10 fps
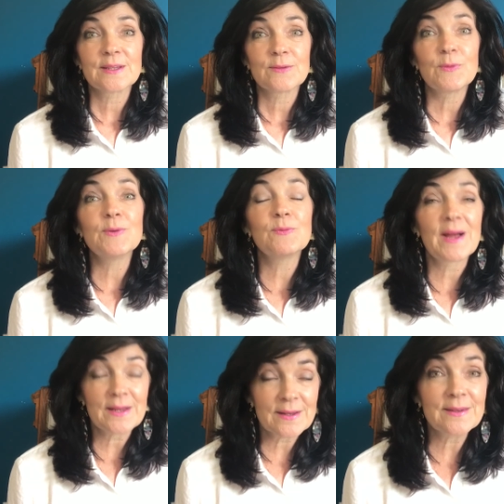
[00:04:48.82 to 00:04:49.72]
We
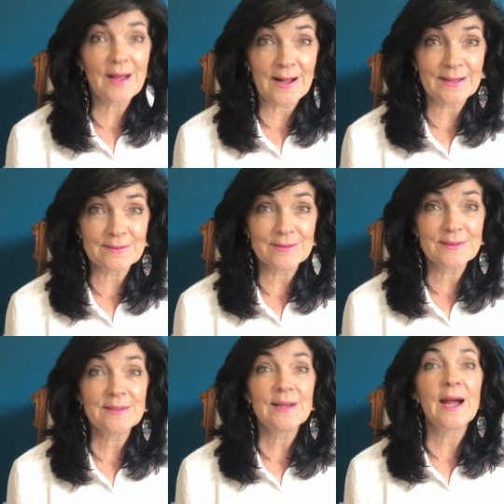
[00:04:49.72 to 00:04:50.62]
recognize
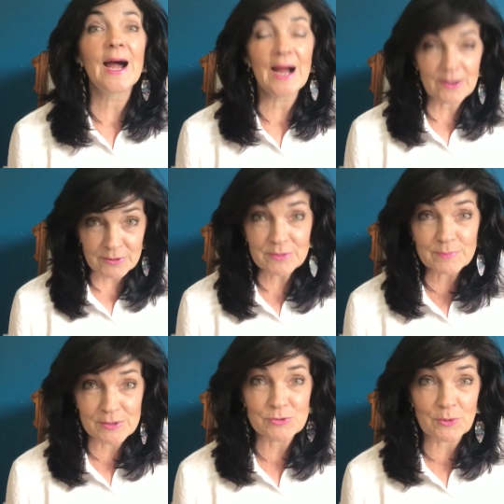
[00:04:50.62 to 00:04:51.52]
our
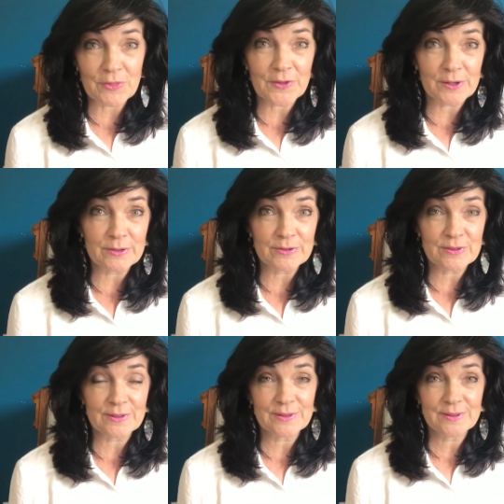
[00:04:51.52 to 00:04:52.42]
spiritual
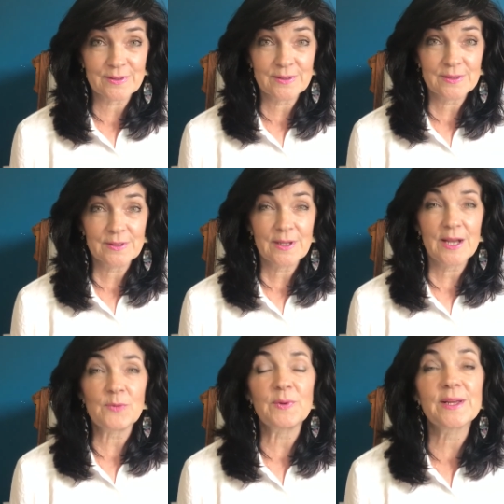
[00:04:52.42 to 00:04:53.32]
thirst,
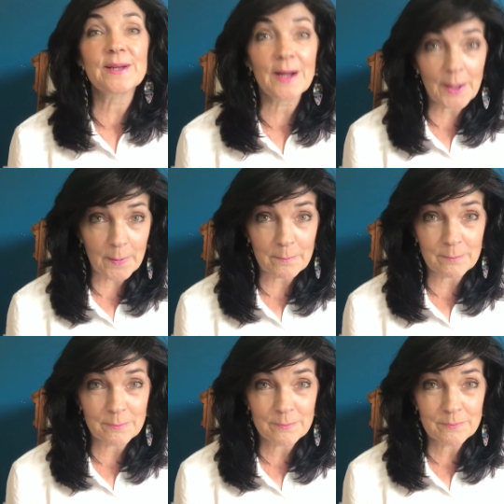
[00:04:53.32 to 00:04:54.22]
and we come.
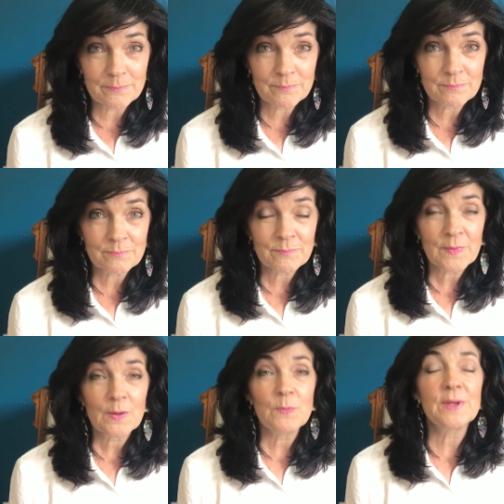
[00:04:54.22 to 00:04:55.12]

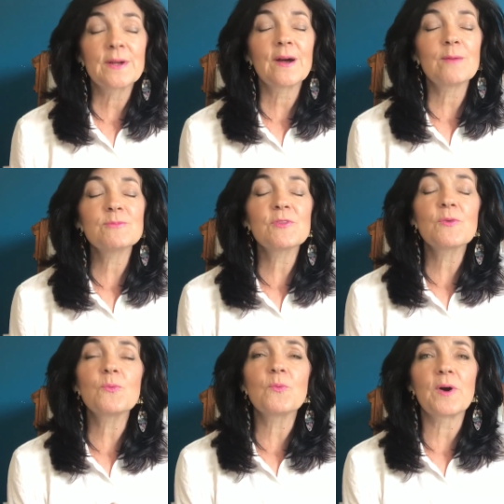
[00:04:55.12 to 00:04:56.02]
We come to the
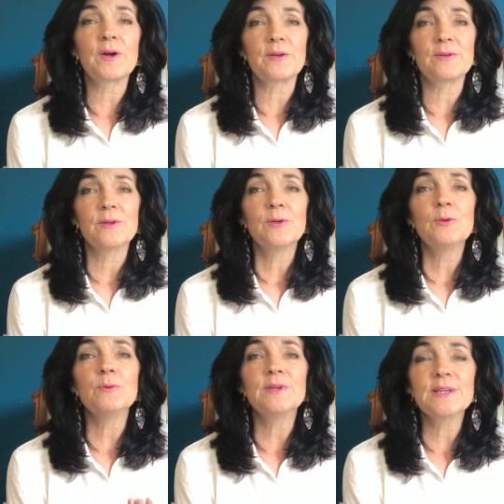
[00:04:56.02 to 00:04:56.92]
one
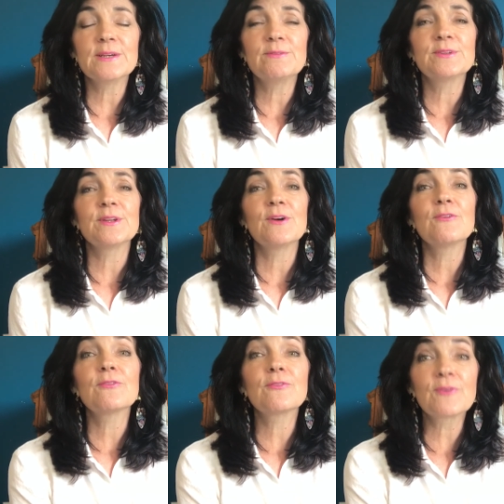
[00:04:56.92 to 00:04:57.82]
who gives
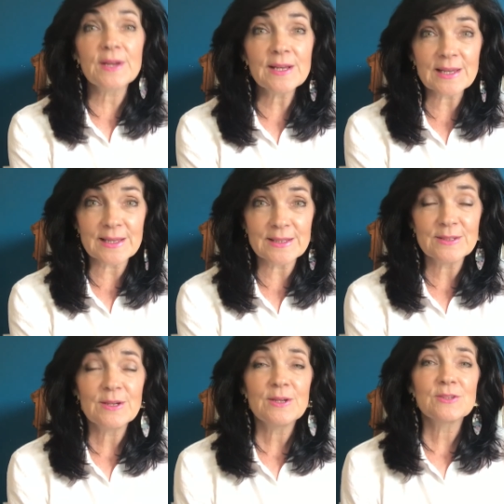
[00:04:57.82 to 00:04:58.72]
freely
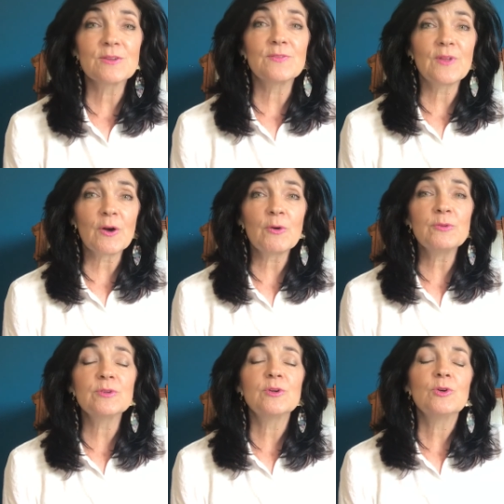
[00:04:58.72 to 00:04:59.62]
to
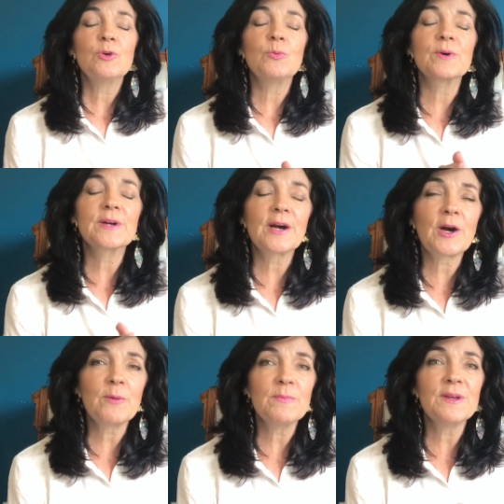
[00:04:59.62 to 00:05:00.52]
those who will
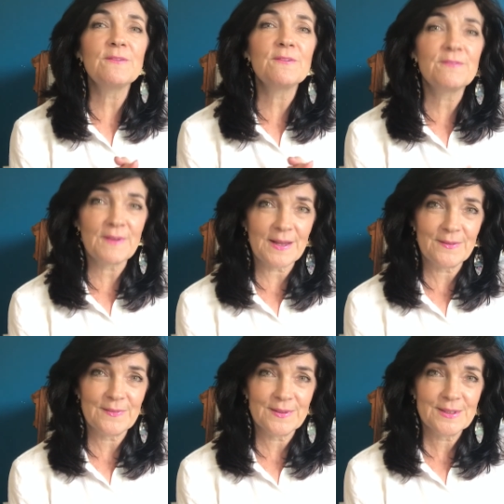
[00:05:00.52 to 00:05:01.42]
come in faith
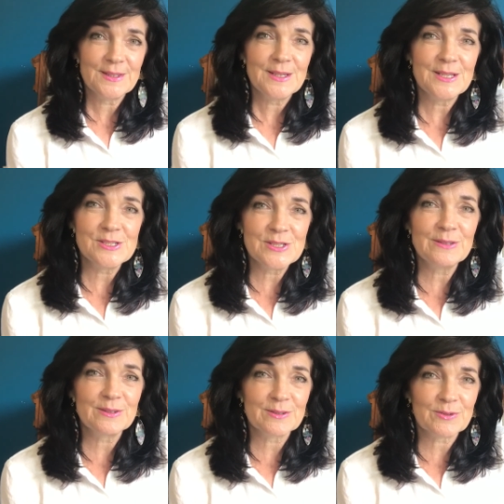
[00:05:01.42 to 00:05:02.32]
in
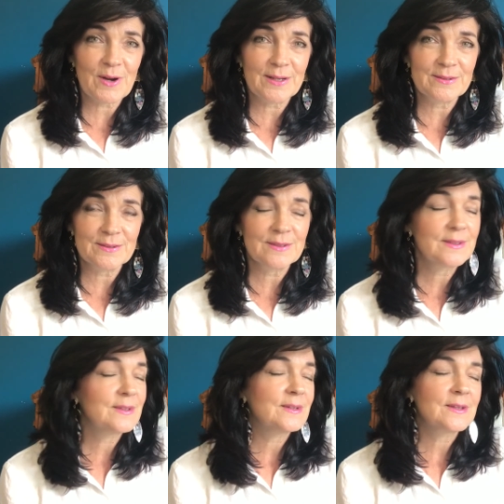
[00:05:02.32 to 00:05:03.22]
Jesus Christ.
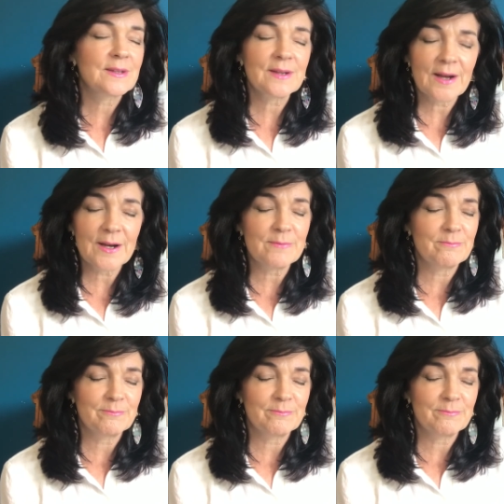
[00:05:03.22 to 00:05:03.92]
Come.